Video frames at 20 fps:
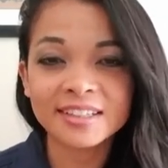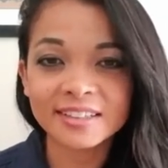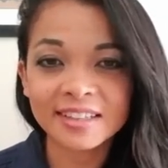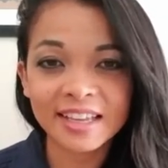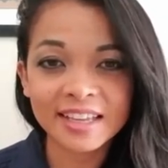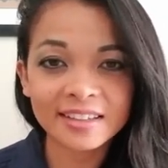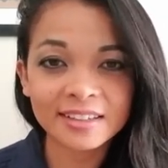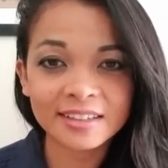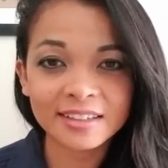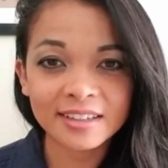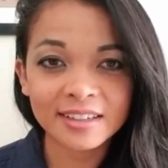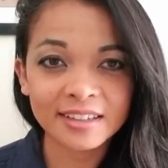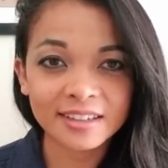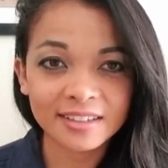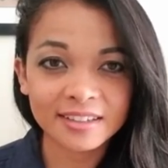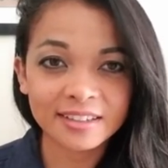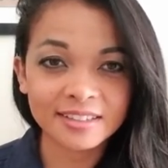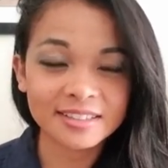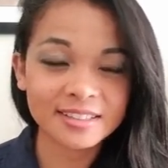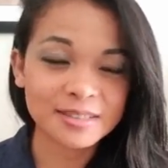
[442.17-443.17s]

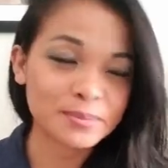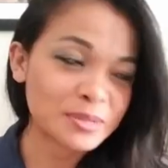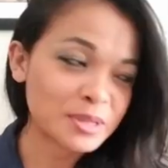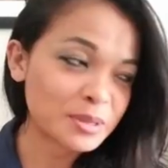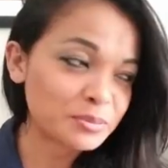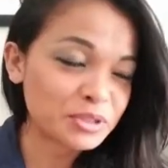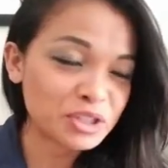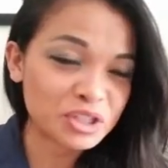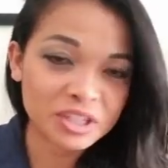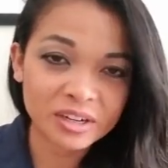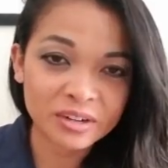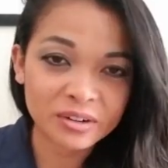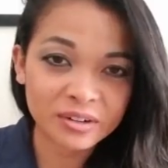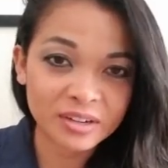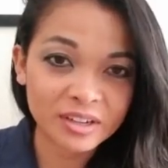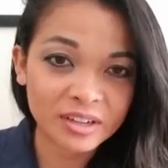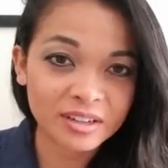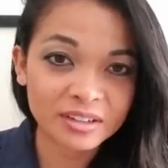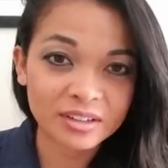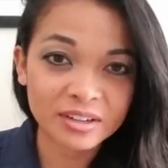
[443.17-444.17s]
liking, sometimes
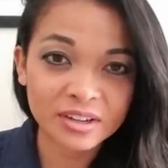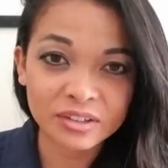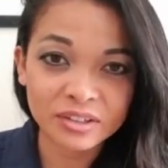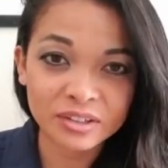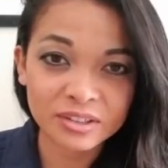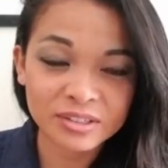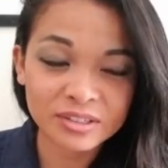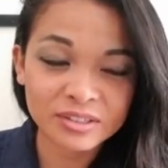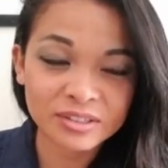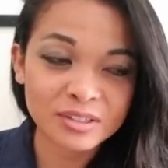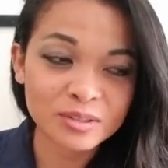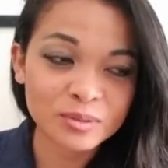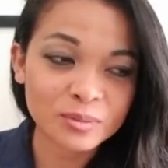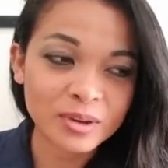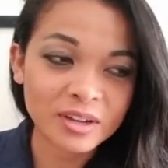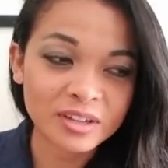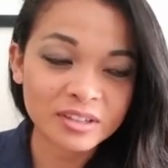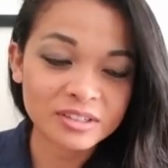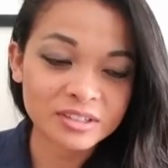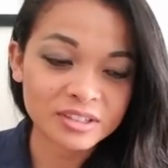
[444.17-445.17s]
sharing others as well,